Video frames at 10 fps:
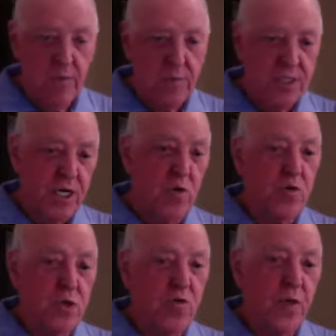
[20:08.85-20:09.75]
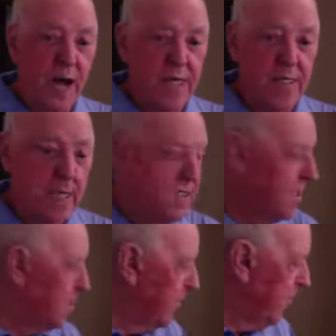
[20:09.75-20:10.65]
But you don't do that
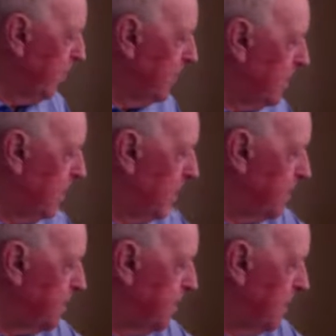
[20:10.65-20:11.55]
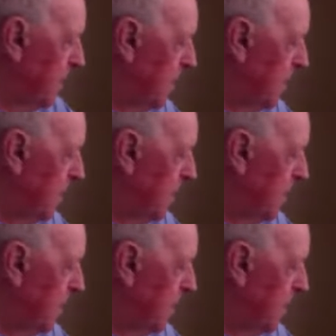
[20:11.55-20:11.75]
until you've recognized